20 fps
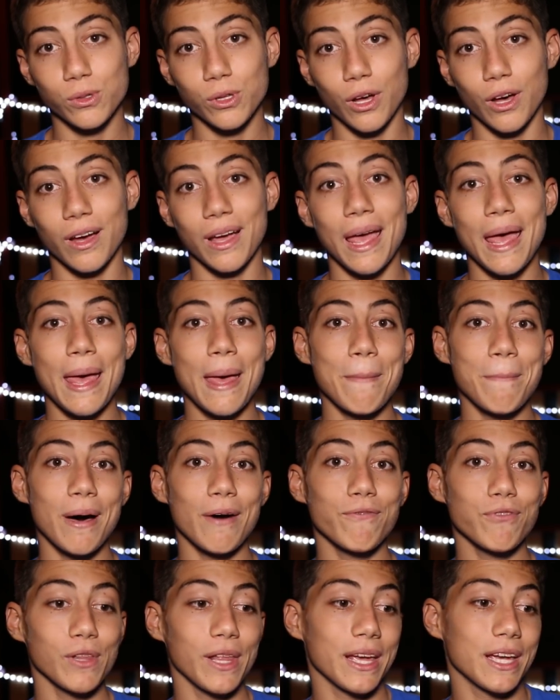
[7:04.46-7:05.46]
long.
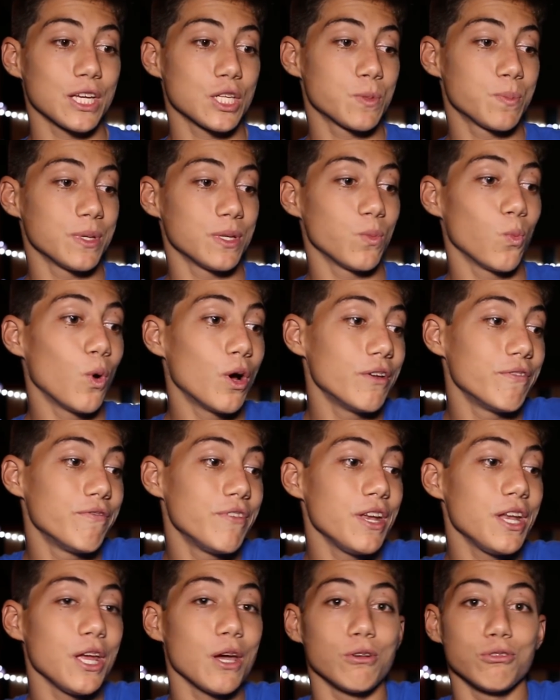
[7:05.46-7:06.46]
But for like one
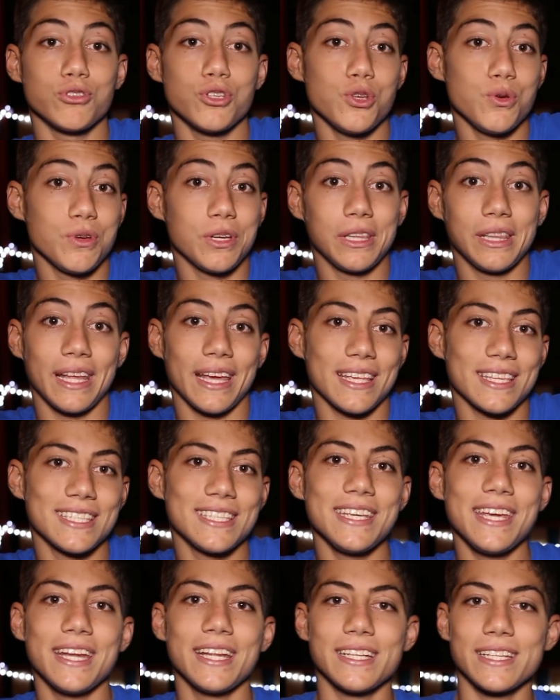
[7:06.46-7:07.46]
video, so you could like
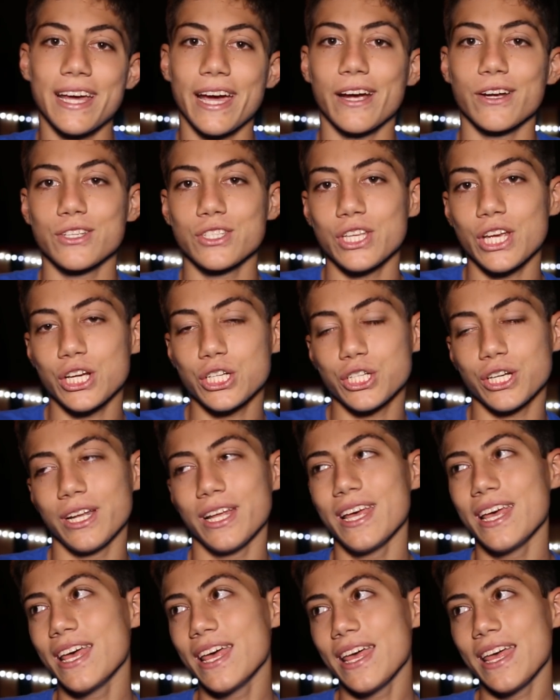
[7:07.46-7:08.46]
see an entire session.
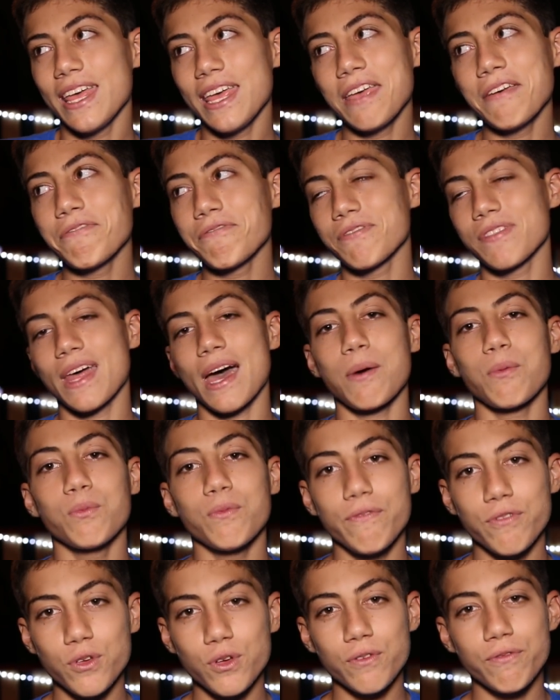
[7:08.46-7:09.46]
If
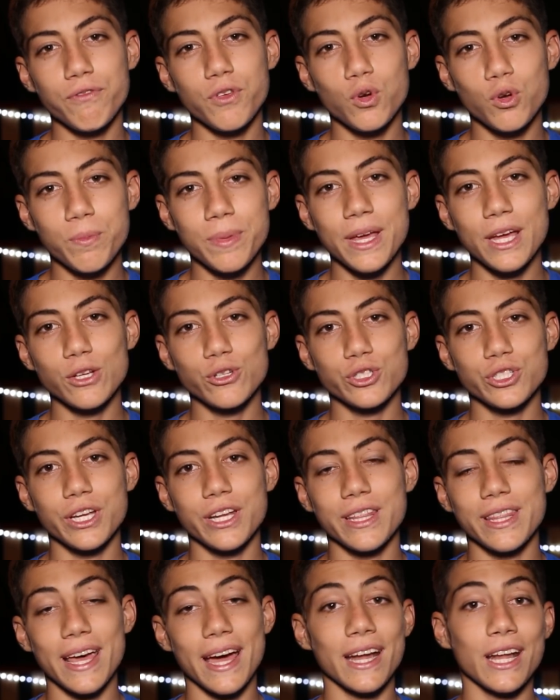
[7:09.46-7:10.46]
you would be
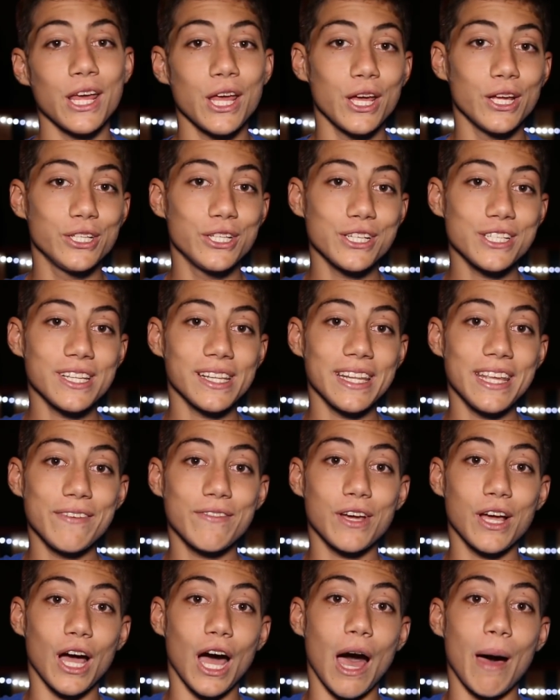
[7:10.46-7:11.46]
interested in that, just
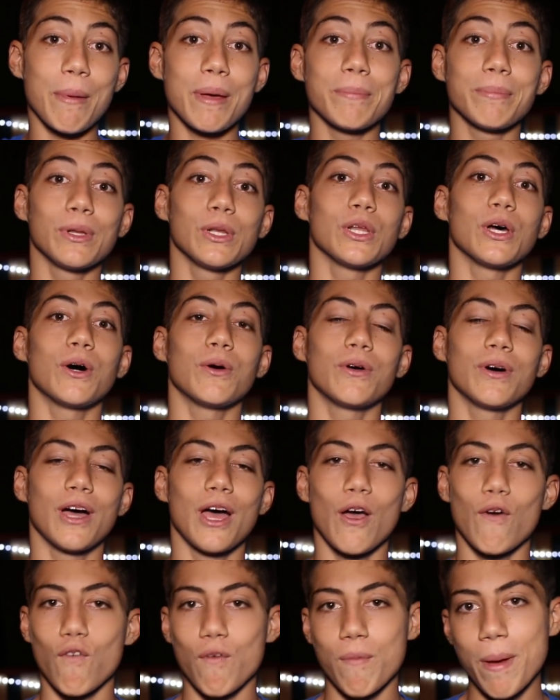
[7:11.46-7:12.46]
leave a comment below.
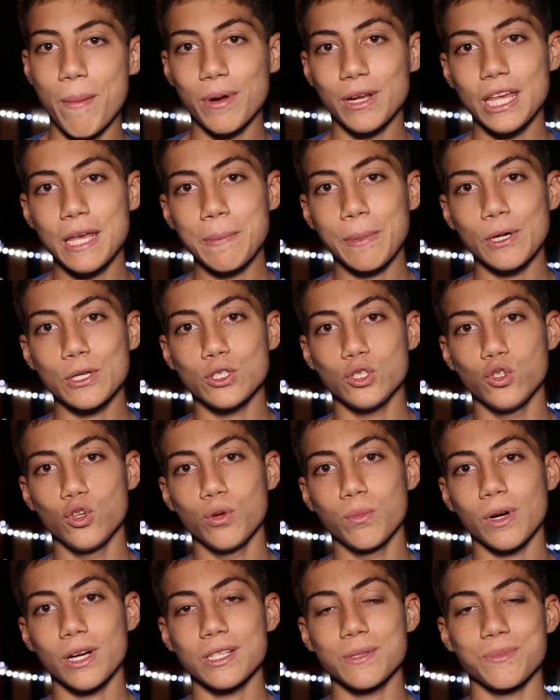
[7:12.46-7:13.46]
Remember to keep always
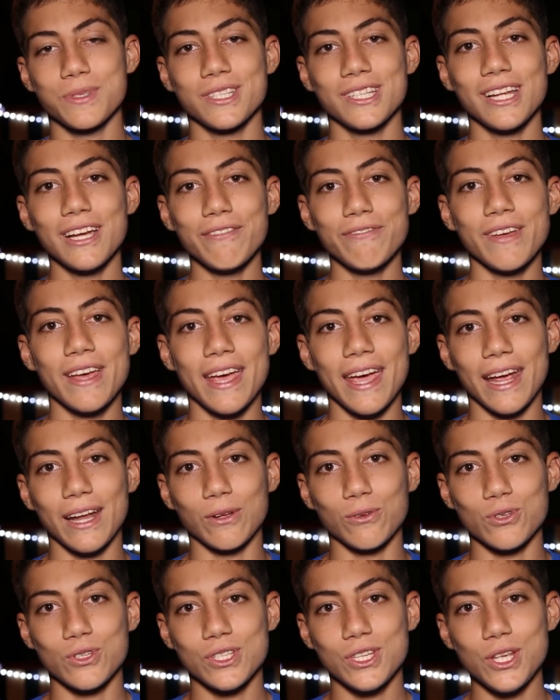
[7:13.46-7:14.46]
doing awesome stuff, and
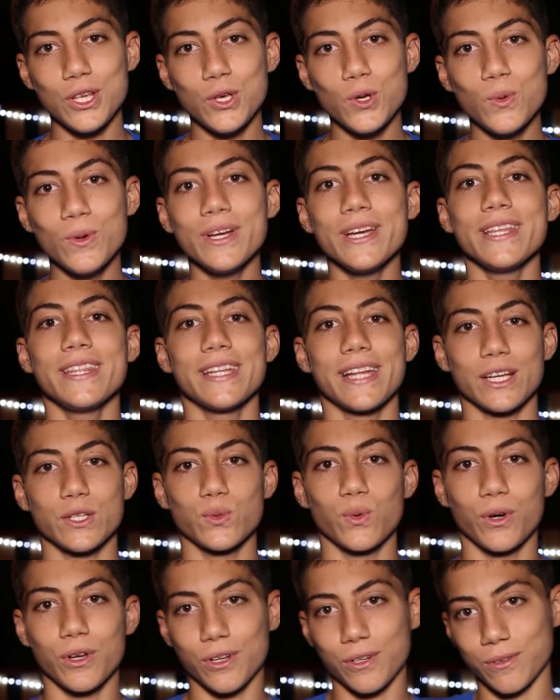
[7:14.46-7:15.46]
I'll see you in the
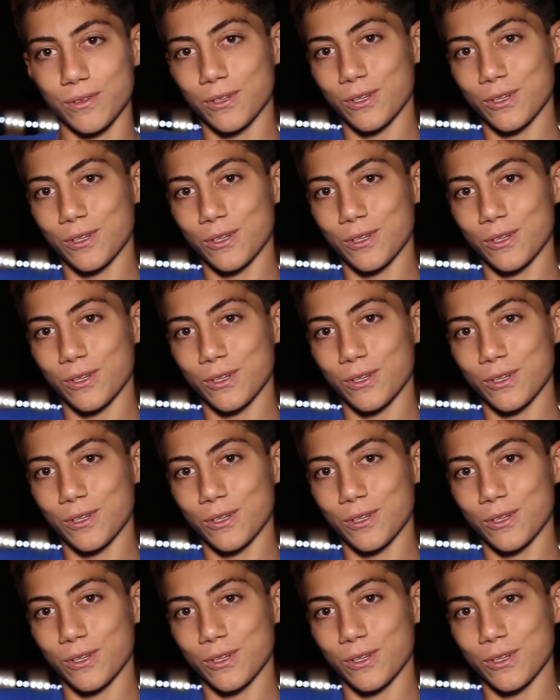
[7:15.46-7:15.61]
next one.